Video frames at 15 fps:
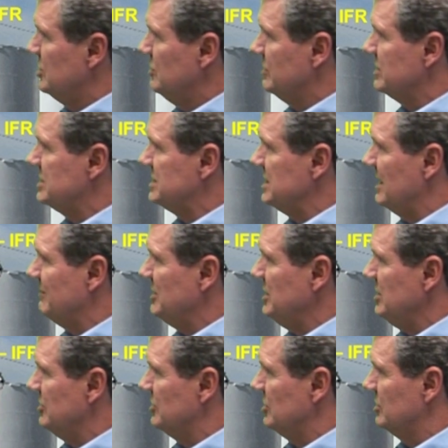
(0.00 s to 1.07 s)
you can see up
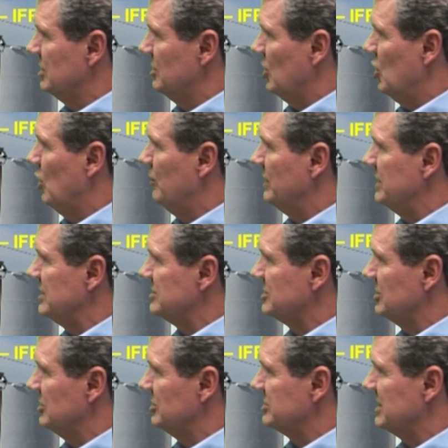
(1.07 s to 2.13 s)
here there are little openings
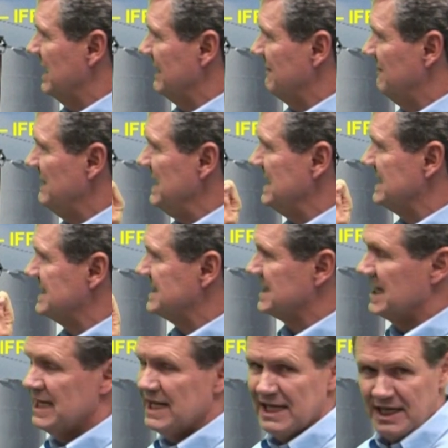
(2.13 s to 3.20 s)
that looks like vents,
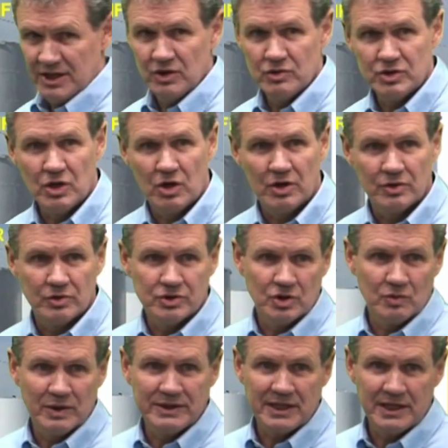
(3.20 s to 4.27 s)
and those are
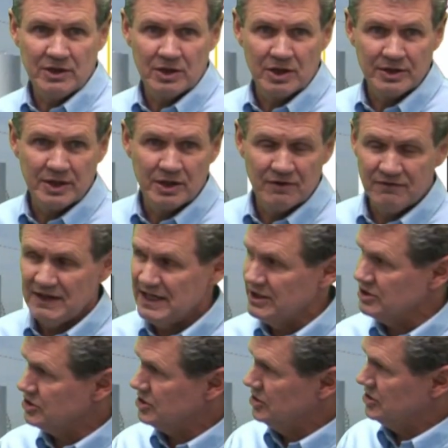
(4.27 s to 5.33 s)
what they are. They're
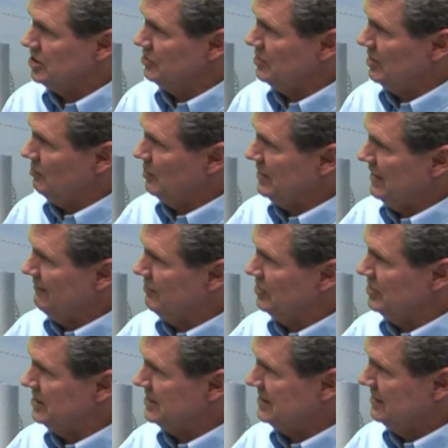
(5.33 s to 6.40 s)
vents, so that whenever
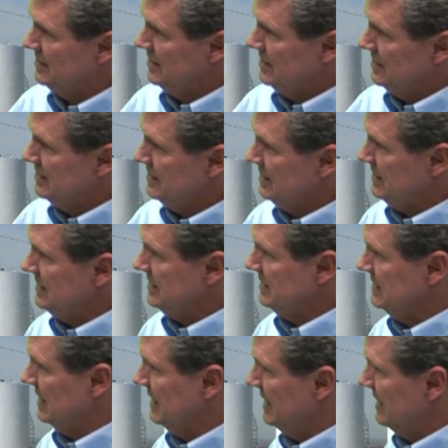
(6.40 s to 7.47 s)

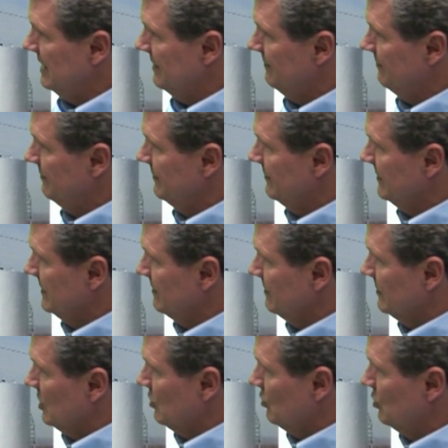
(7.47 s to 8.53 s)
the
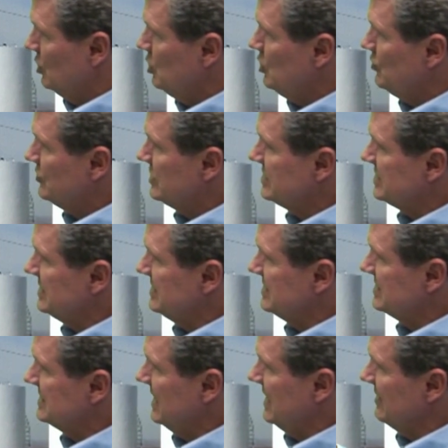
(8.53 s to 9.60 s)
roof that's in this
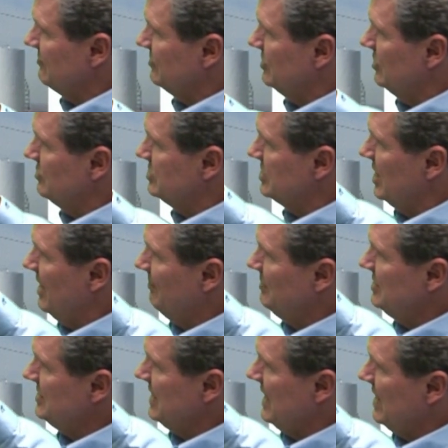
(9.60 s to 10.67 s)
tank floats up
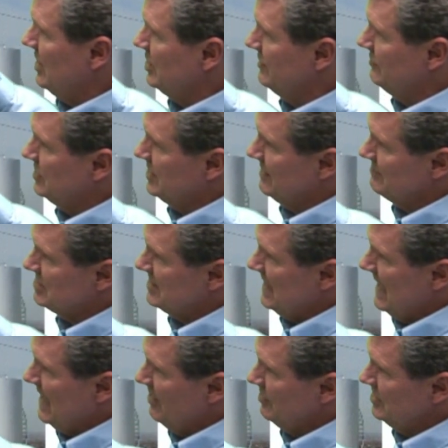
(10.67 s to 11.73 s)
and down, if it comes
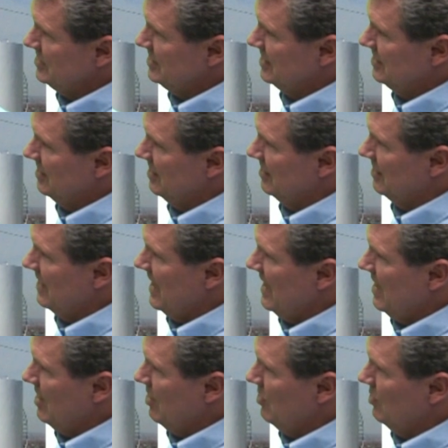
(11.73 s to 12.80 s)
down, it can
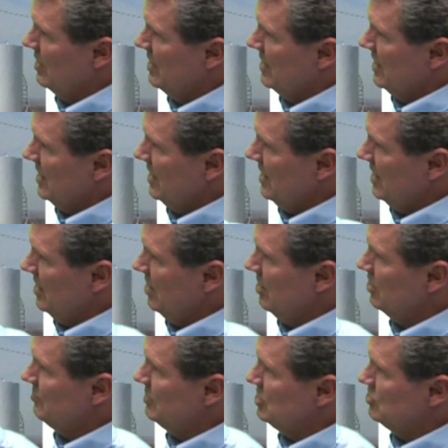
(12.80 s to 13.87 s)
allow air
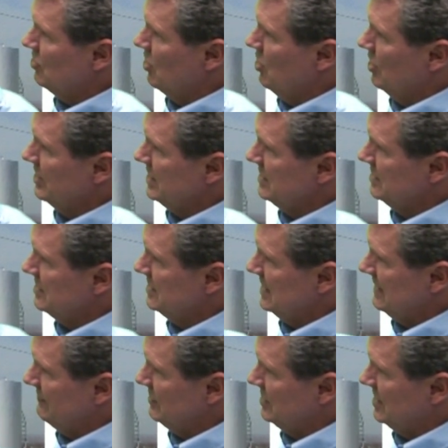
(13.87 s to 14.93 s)
to be drawn in.
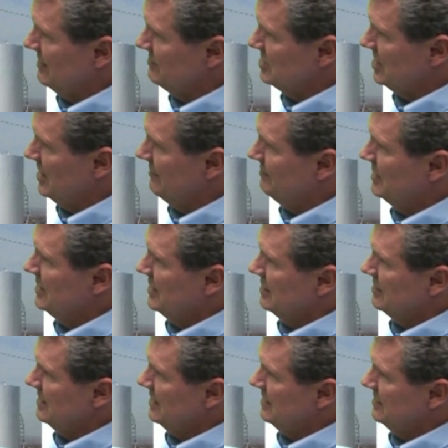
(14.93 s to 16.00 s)
If it comes up,
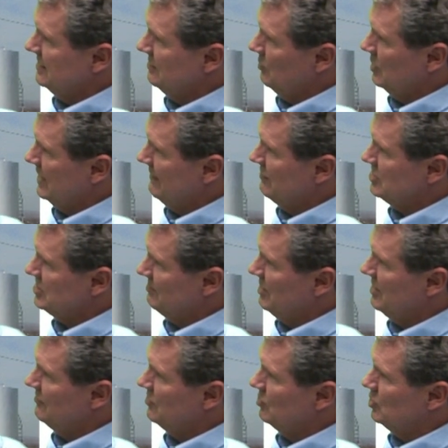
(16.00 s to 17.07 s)
then whatever's
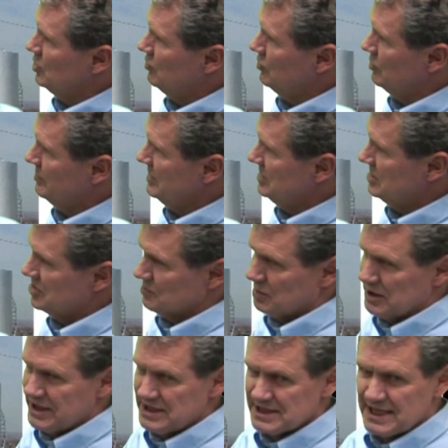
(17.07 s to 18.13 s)
above the roof will be
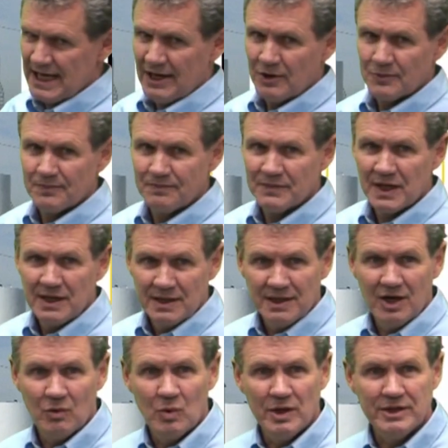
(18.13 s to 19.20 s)
displaced out.
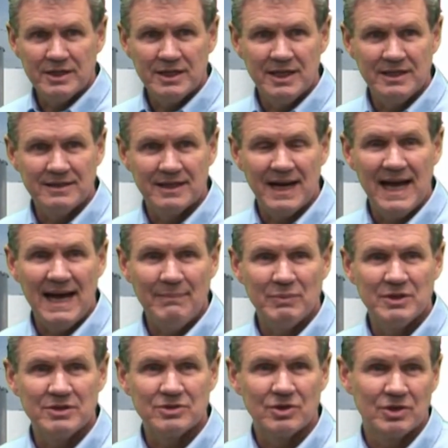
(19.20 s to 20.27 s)
Now, one thing that
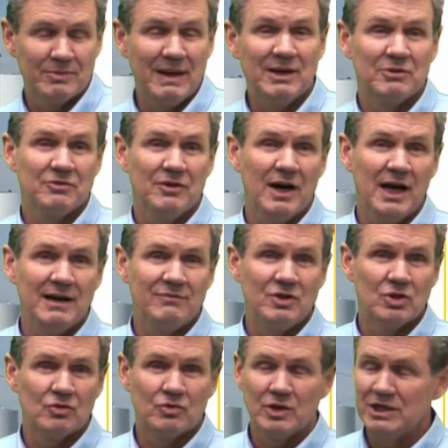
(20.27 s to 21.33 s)
happens on about a
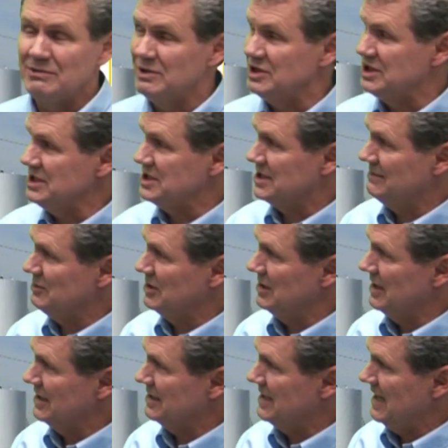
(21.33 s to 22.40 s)
5-year frequency, something
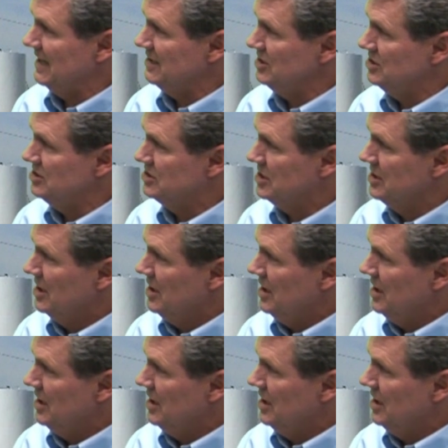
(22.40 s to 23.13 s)
like that, is